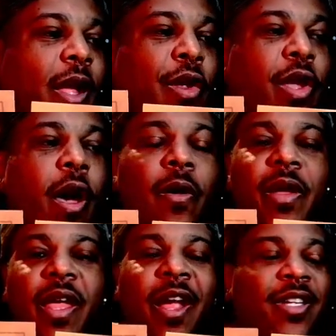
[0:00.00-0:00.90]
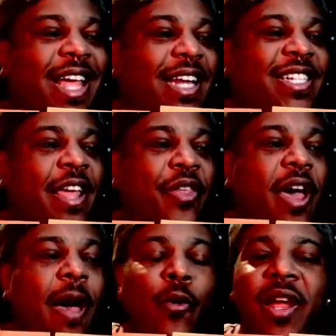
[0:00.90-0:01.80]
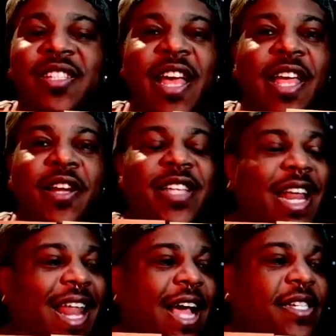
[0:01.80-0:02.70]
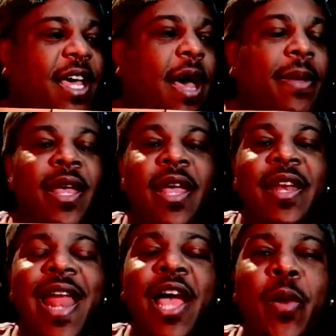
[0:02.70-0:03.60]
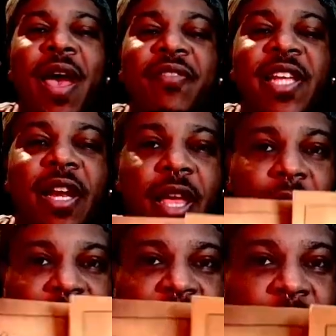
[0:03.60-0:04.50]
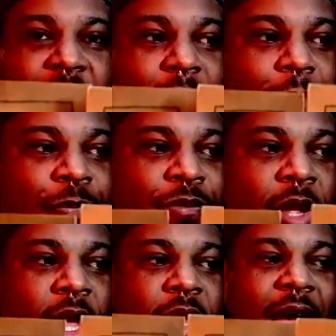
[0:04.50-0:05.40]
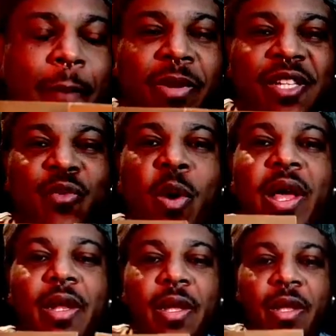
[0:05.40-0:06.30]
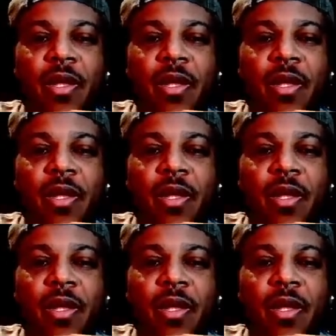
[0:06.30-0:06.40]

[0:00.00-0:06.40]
Here you go. Here's that tenth cup, or here's that, here's that last cup. Now you have ten cups. Can you count? Nine plus one.